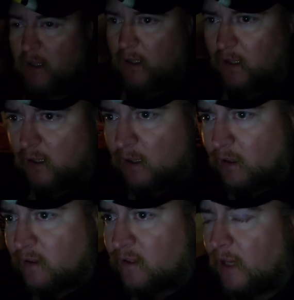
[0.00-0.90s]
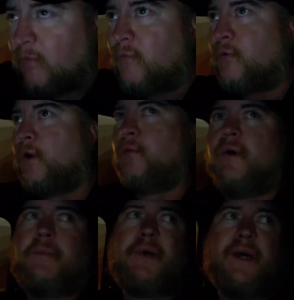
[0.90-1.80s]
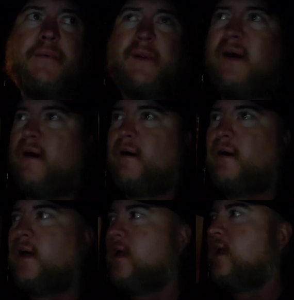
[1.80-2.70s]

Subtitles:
It is 7:41 p.m. now.